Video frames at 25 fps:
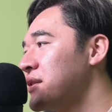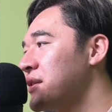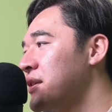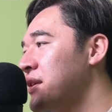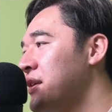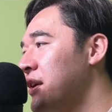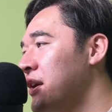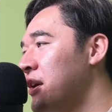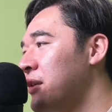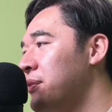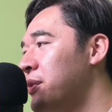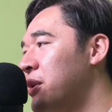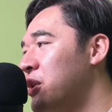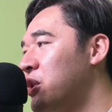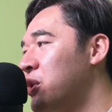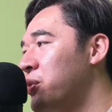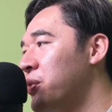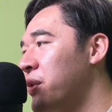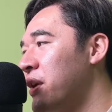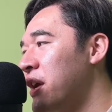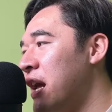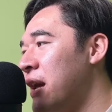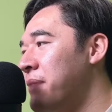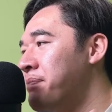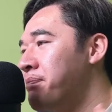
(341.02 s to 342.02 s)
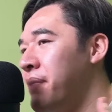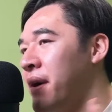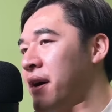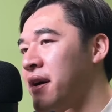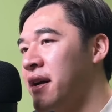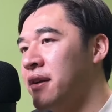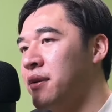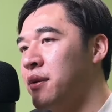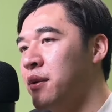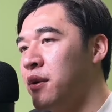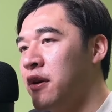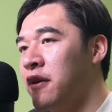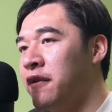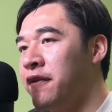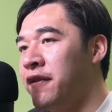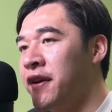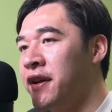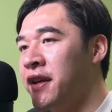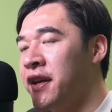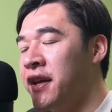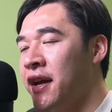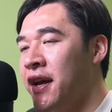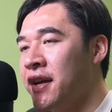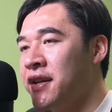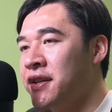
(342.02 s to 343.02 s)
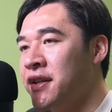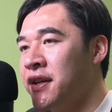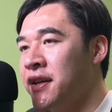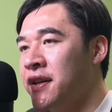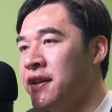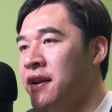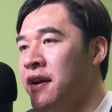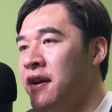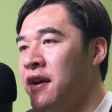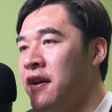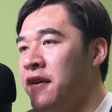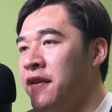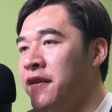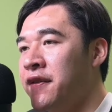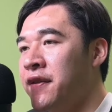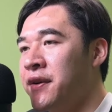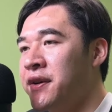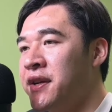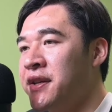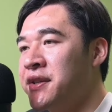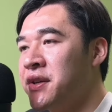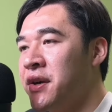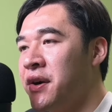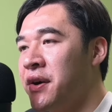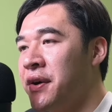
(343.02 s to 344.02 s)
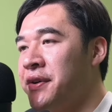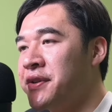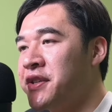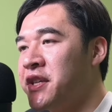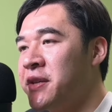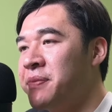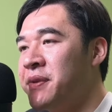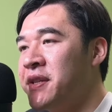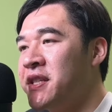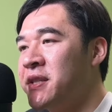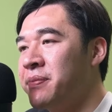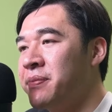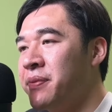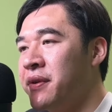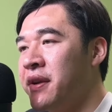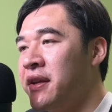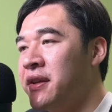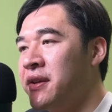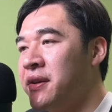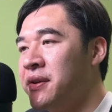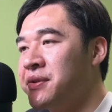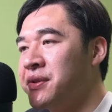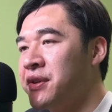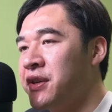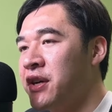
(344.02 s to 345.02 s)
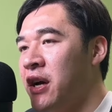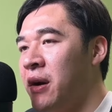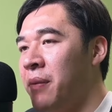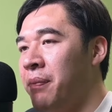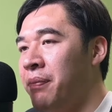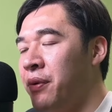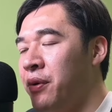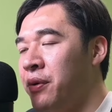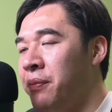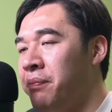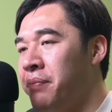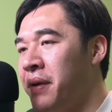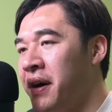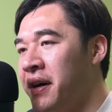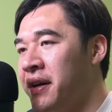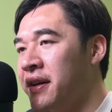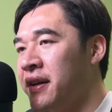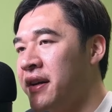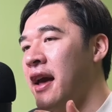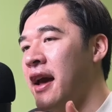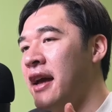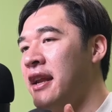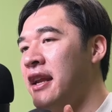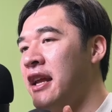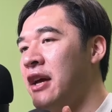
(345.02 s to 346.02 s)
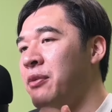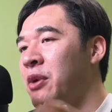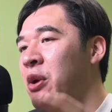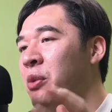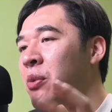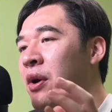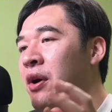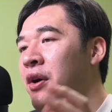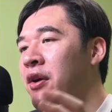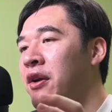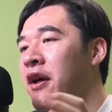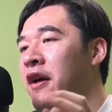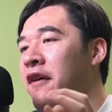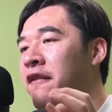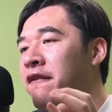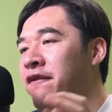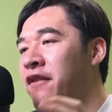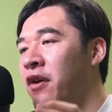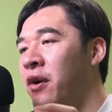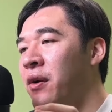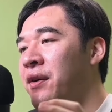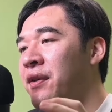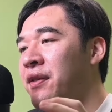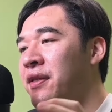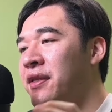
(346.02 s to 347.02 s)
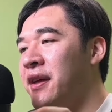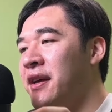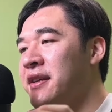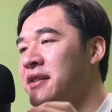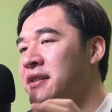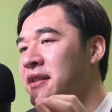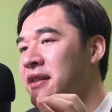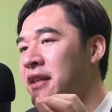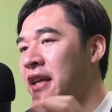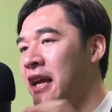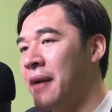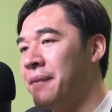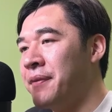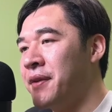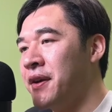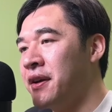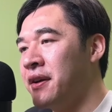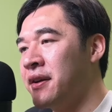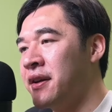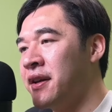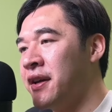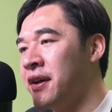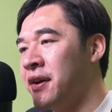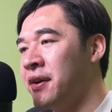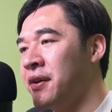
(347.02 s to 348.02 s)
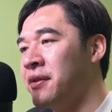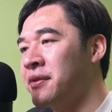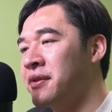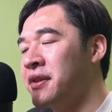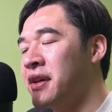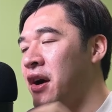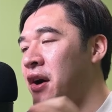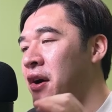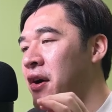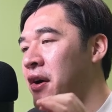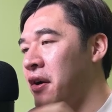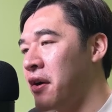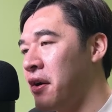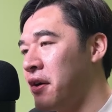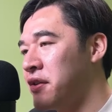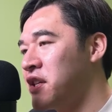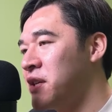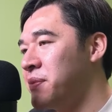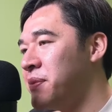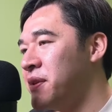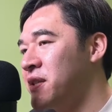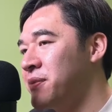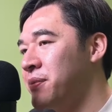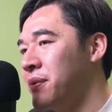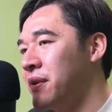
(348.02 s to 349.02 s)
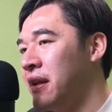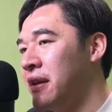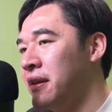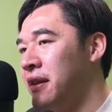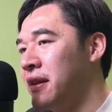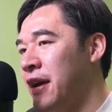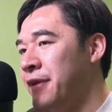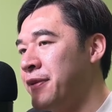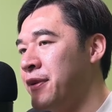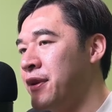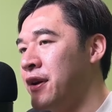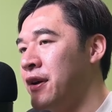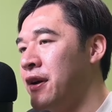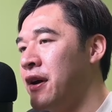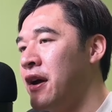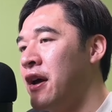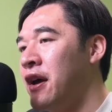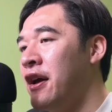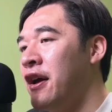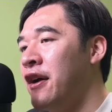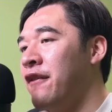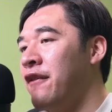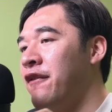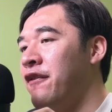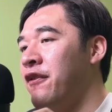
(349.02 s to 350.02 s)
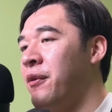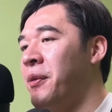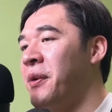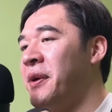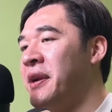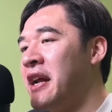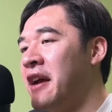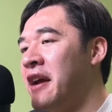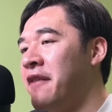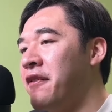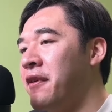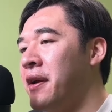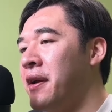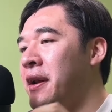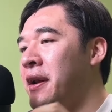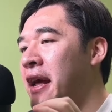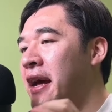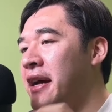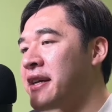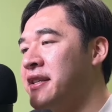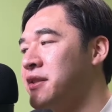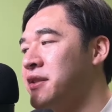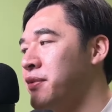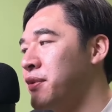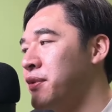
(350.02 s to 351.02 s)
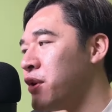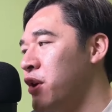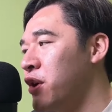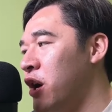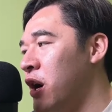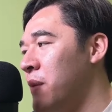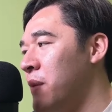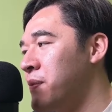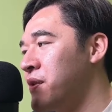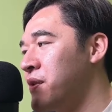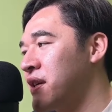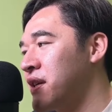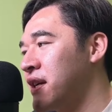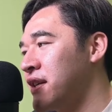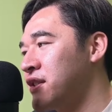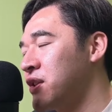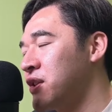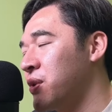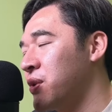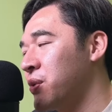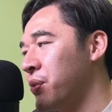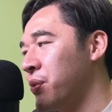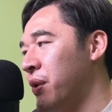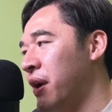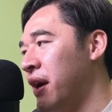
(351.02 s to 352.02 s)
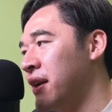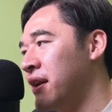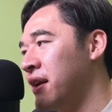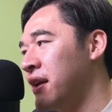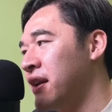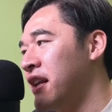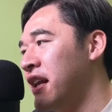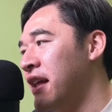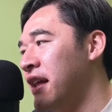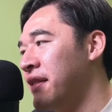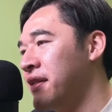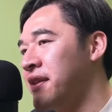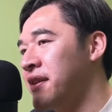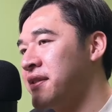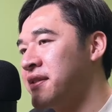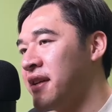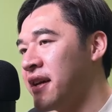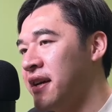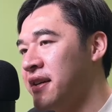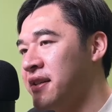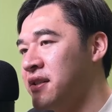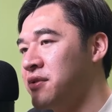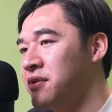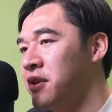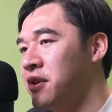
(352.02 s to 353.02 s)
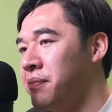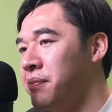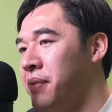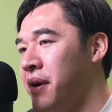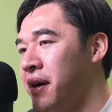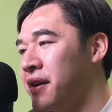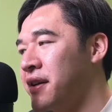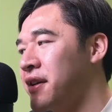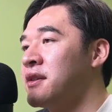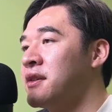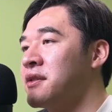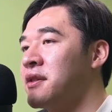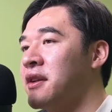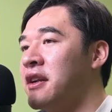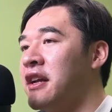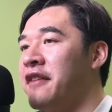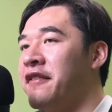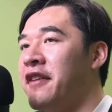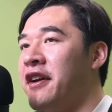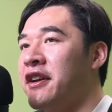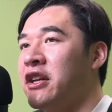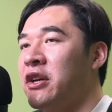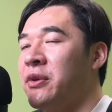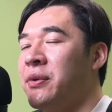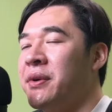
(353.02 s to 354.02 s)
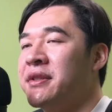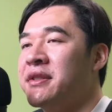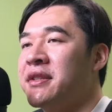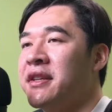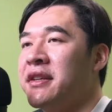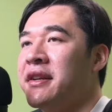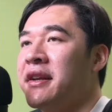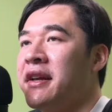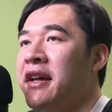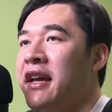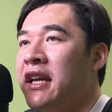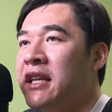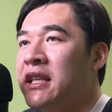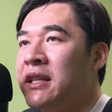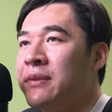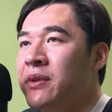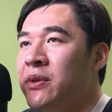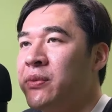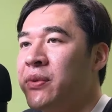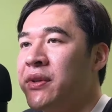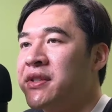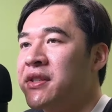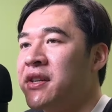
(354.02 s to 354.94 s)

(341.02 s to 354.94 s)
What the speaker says: here we create a bucket notification for this RGB splitting user upload bucket. And then we want to invoke this Lambda here, our RGB splitting Lambda, for whenever an S3 object gets created in this S3 bucket. So then if I go into the AWS